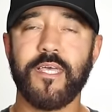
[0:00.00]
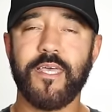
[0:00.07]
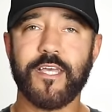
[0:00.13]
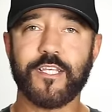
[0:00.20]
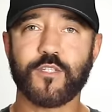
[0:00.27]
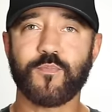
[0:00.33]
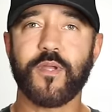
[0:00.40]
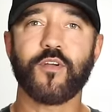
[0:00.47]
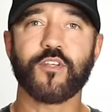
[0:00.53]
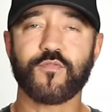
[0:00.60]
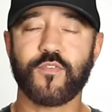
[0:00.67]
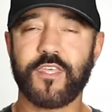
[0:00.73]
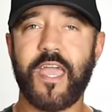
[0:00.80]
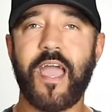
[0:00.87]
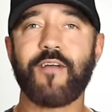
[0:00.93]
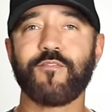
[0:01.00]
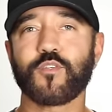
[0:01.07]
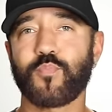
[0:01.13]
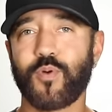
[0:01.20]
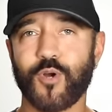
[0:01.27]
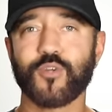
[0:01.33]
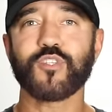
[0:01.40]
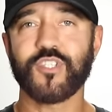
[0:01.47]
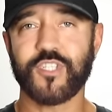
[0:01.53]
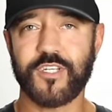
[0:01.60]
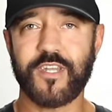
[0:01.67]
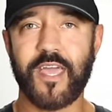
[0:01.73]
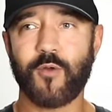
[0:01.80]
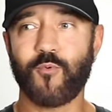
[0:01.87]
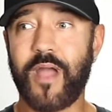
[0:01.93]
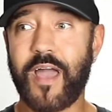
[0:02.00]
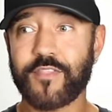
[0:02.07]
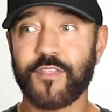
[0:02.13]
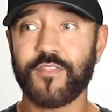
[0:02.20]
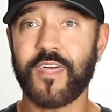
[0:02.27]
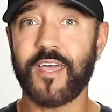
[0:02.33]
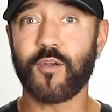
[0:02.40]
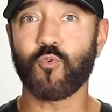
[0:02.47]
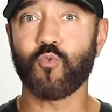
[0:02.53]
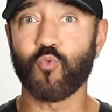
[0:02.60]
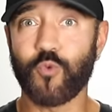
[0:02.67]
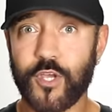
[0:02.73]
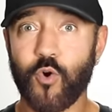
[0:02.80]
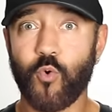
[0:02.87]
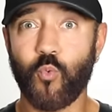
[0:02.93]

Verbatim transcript: experience for the average person today rather than real